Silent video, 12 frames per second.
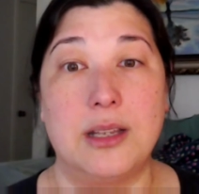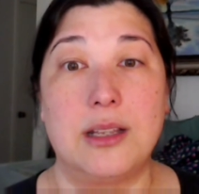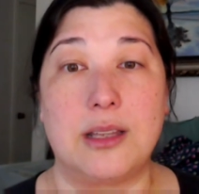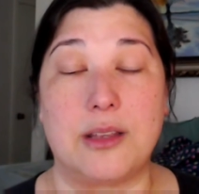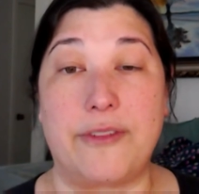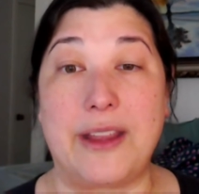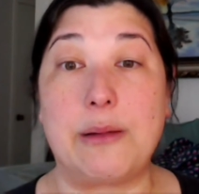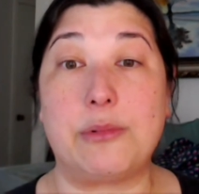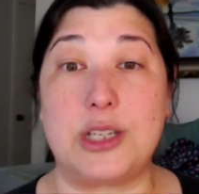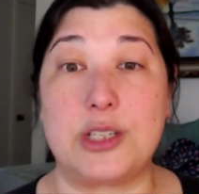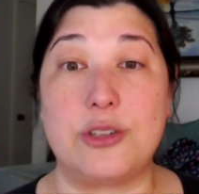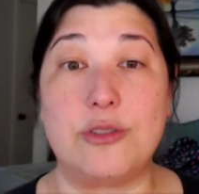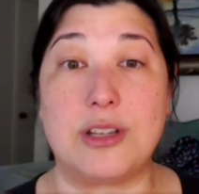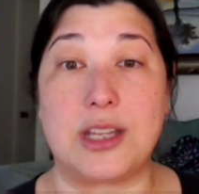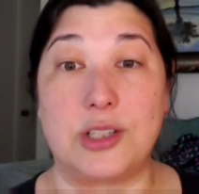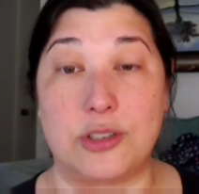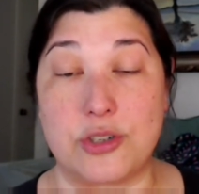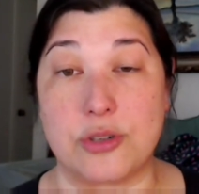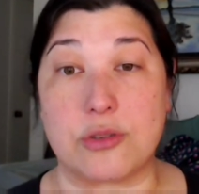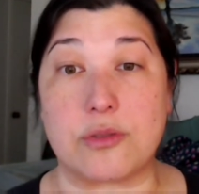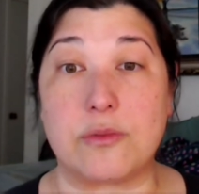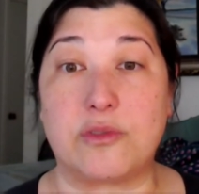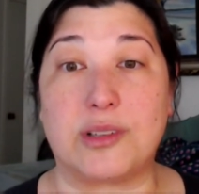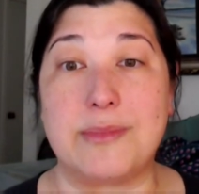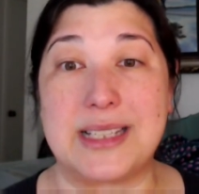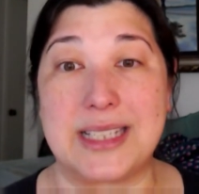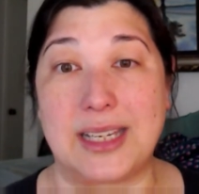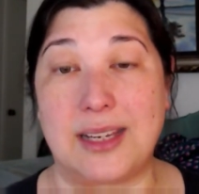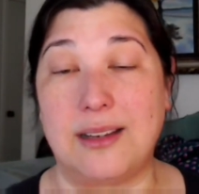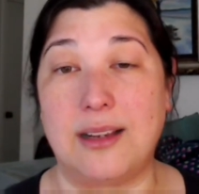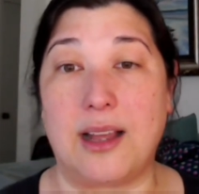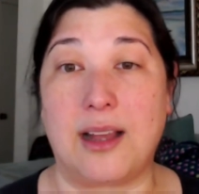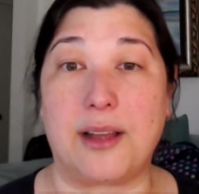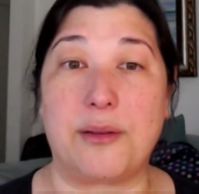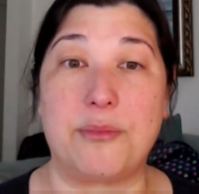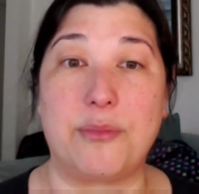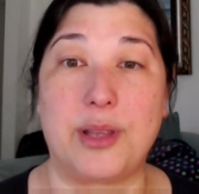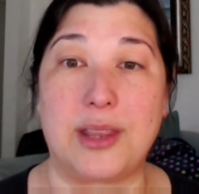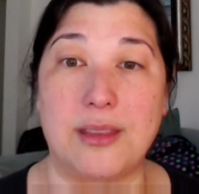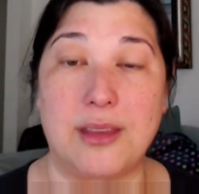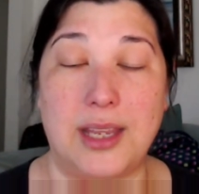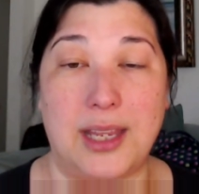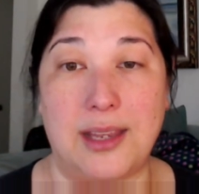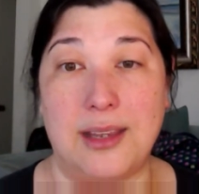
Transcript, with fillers: the families knew that their children were missing, um, but the